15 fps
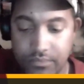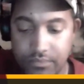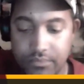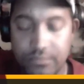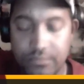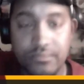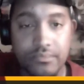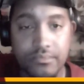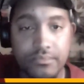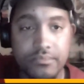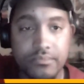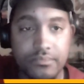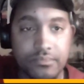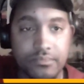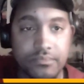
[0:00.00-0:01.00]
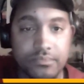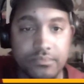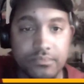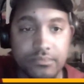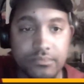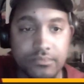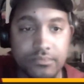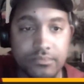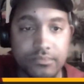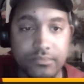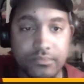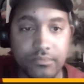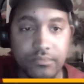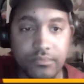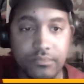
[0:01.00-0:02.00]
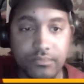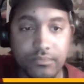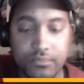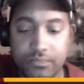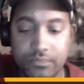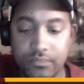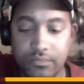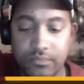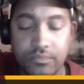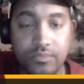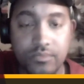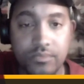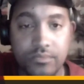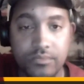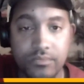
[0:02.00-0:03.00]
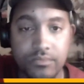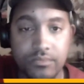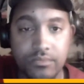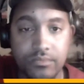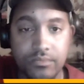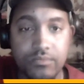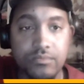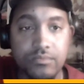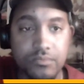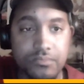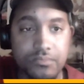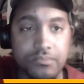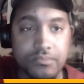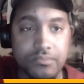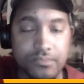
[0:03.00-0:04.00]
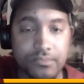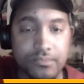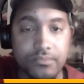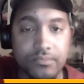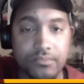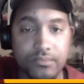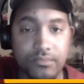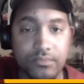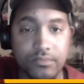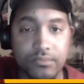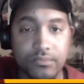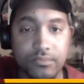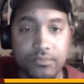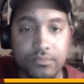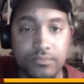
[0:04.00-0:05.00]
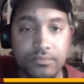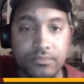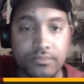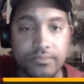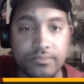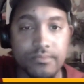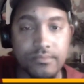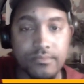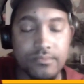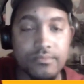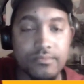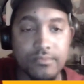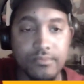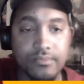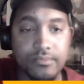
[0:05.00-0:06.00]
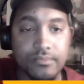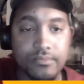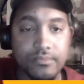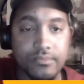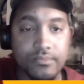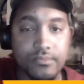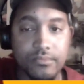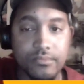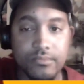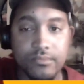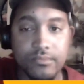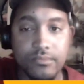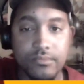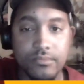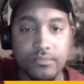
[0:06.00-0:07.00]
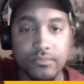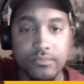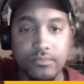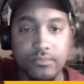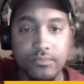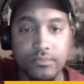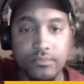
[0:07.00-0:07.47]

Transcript: (not speaking)